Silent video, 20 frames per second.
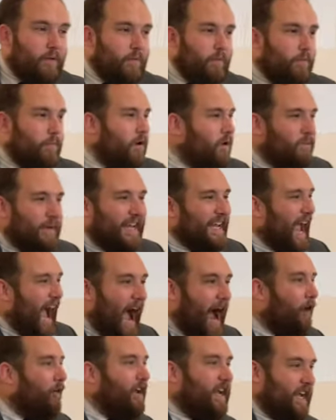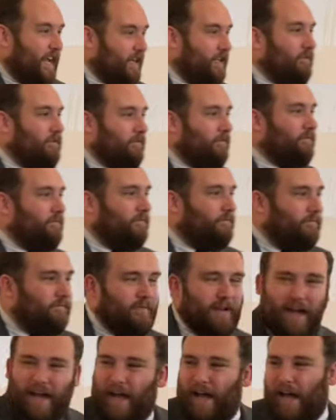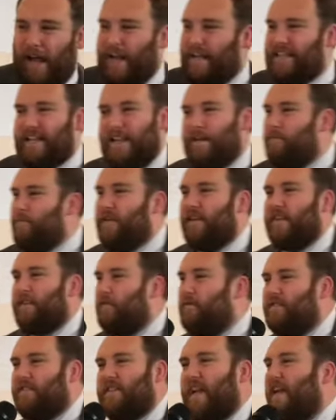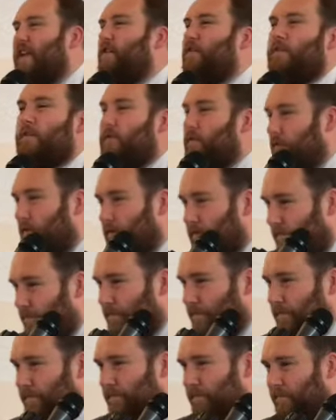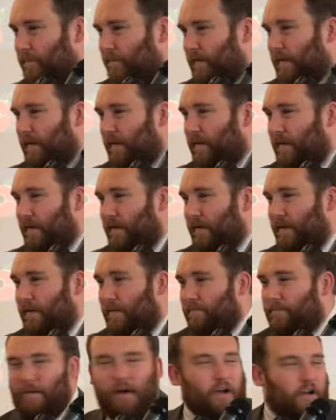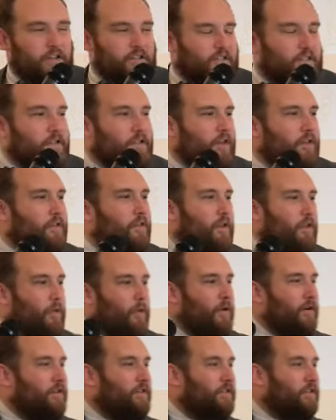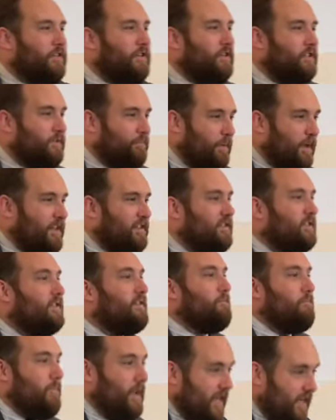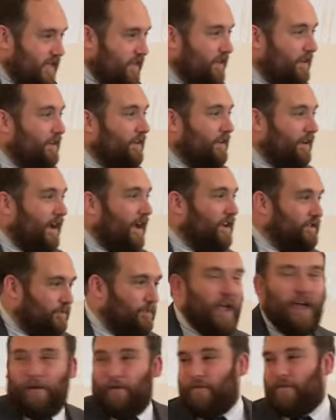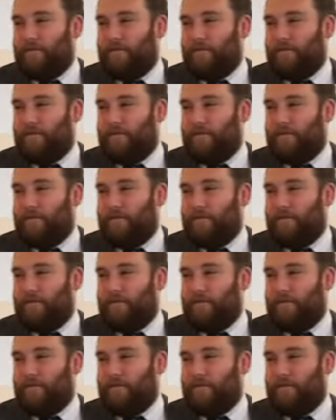What are we carrying? And I deliberately don't say you, because the Lord speaks to me as well.